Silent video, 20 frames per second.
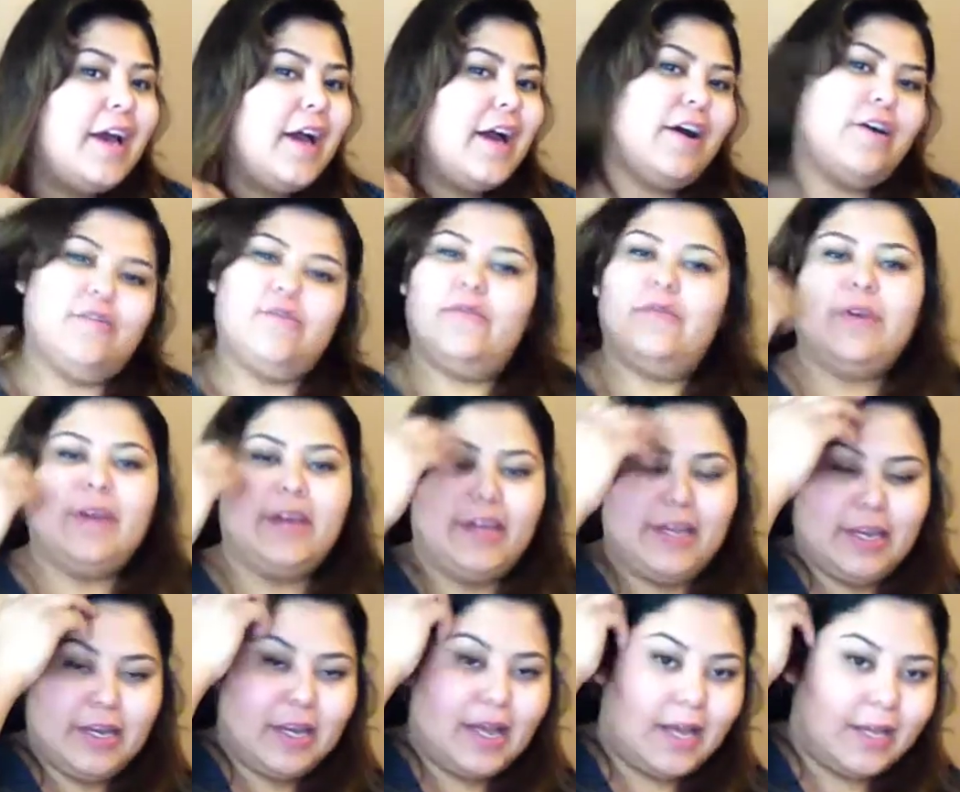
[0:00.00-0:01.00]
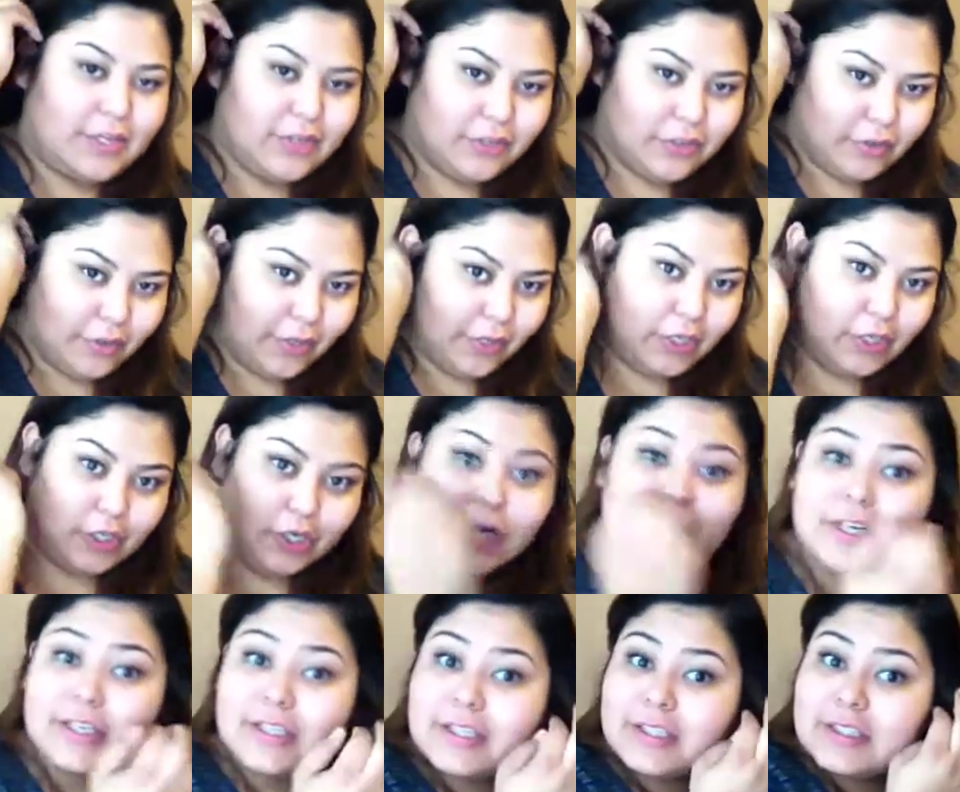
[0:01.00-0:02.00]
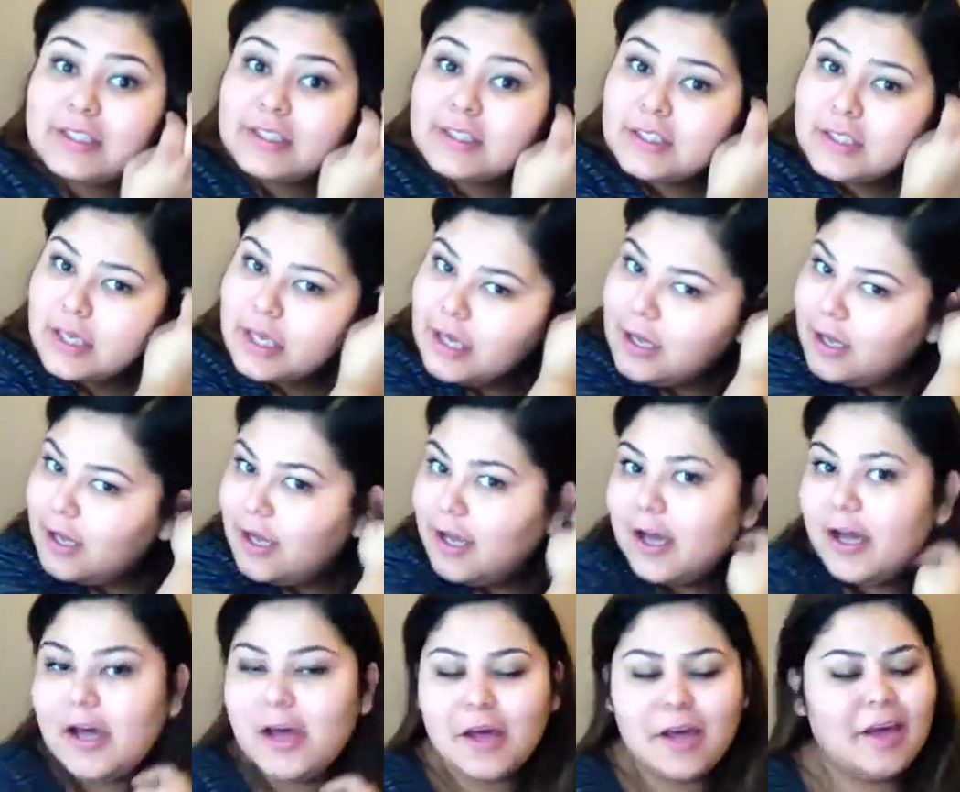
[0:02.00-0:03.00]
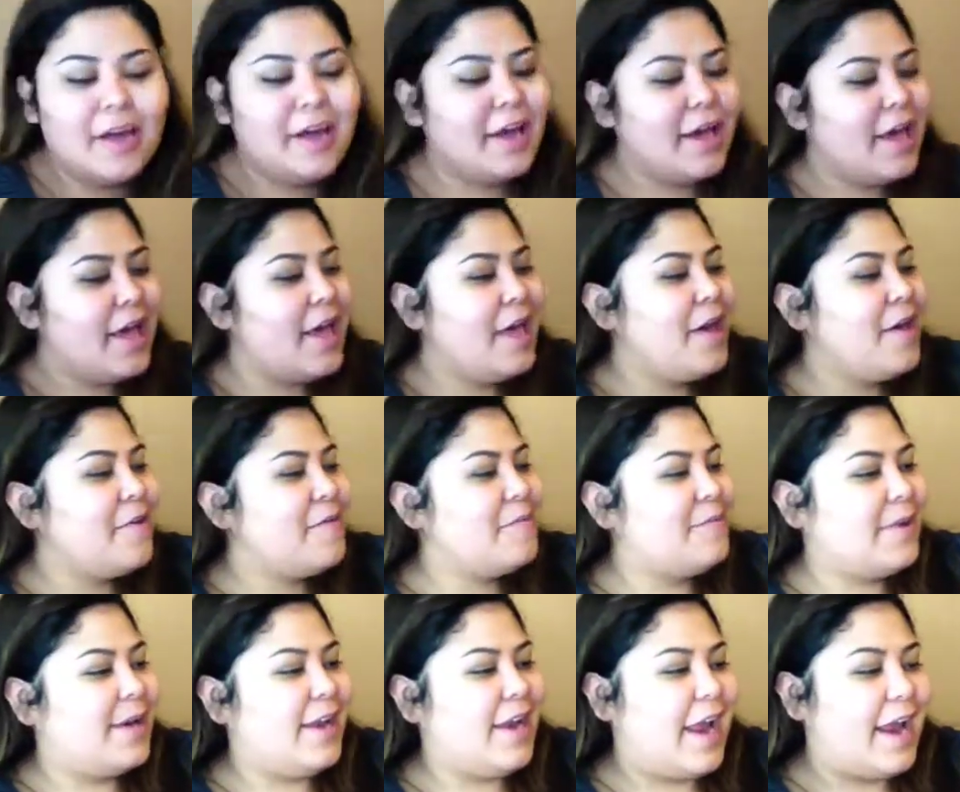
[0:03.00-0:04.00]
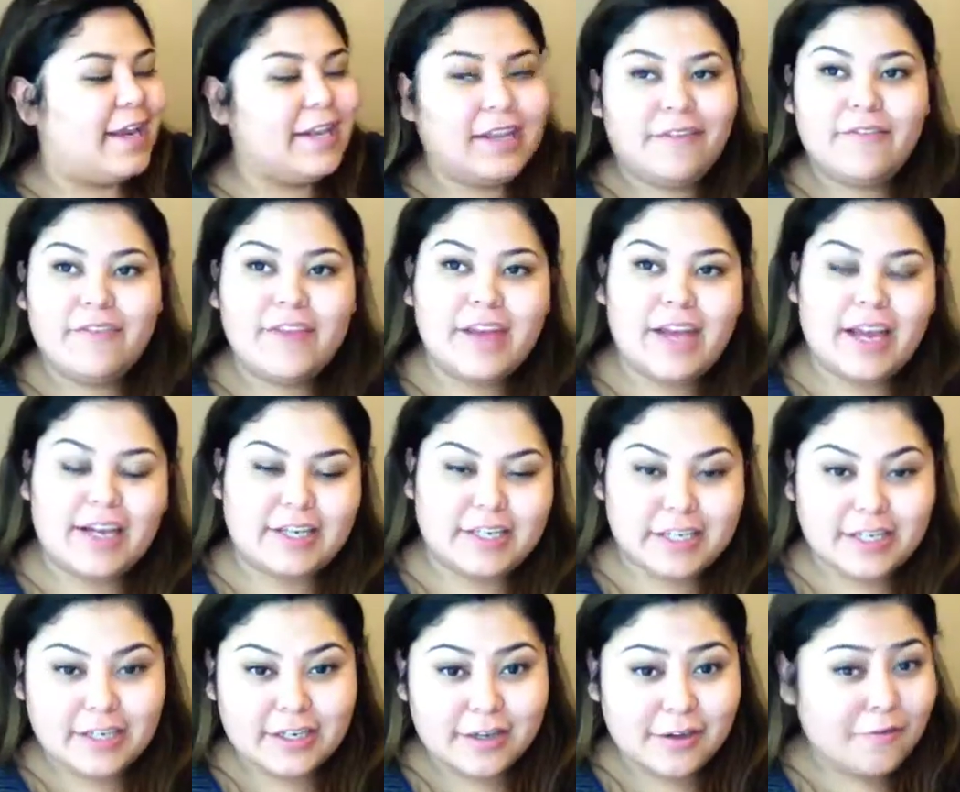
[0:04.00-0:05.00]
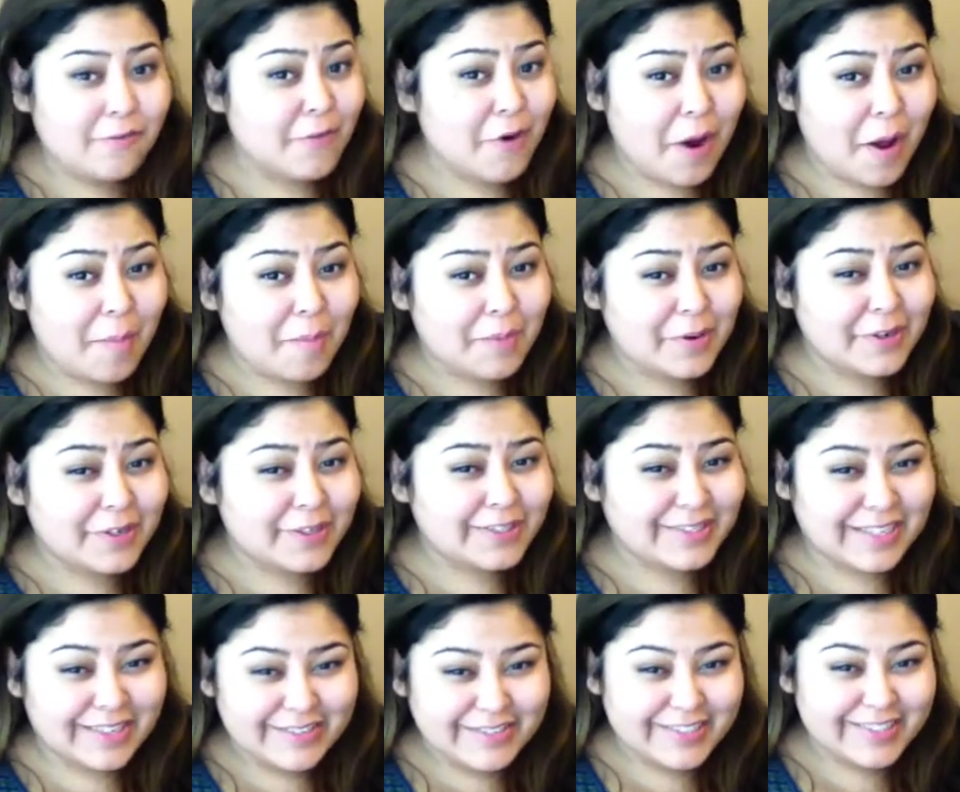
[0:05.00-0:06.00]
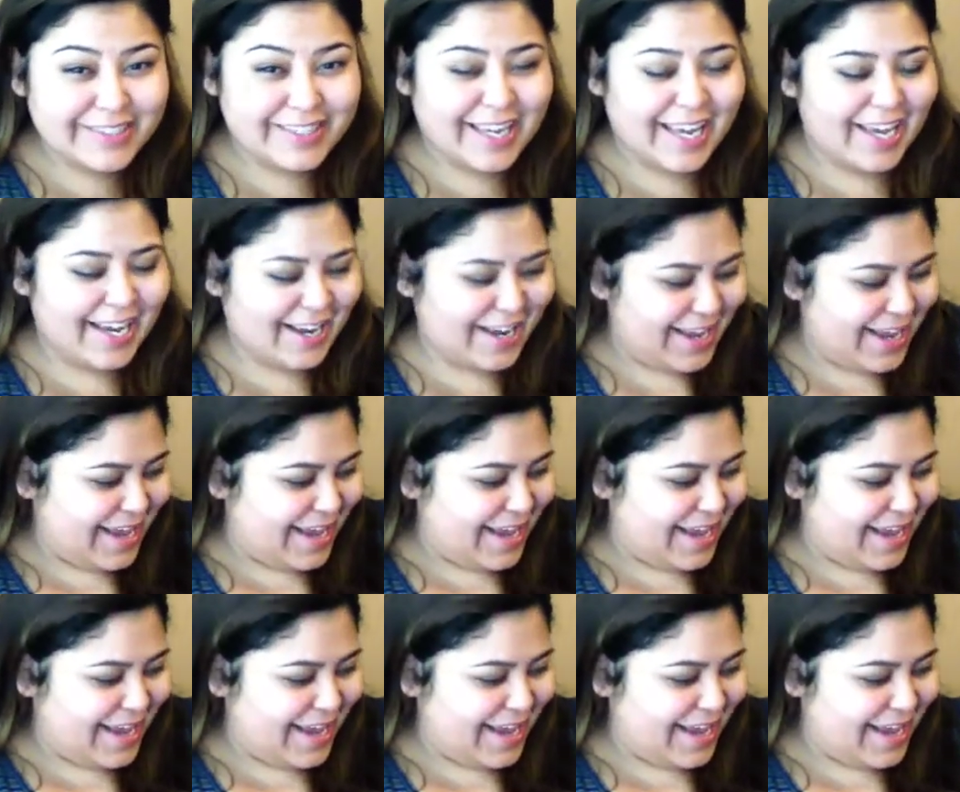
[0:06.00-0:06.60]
how it actually looks. But I love the idea of rompers, I would say.